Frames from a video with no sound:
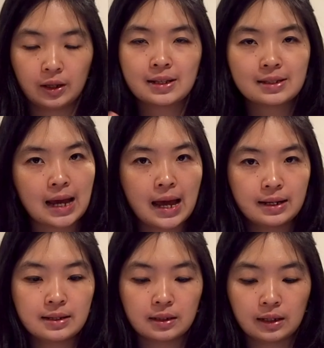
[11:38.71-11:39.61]
It's that
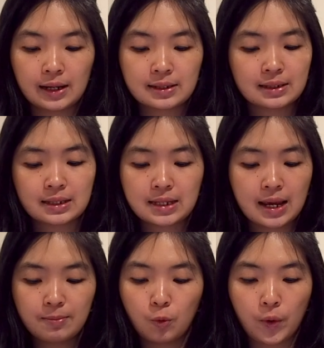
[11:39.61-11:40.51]
easy. It's the
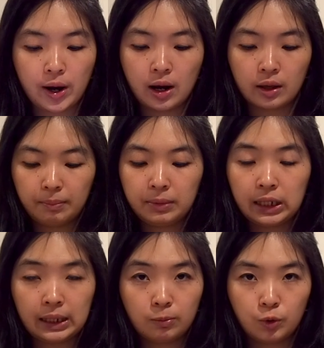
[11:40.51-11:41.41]
same with
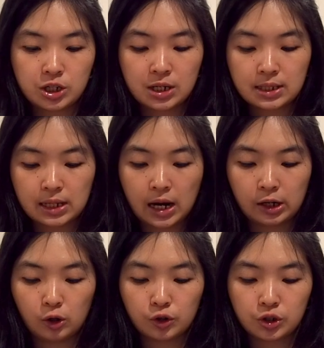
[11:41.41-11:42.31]
medium widgets
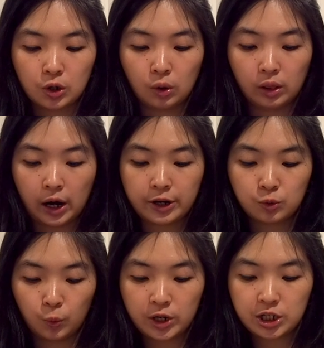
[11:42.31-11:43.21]
and also
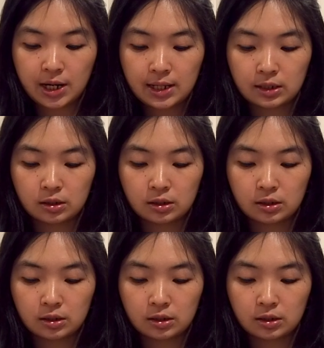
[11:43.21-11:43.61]
large widgets.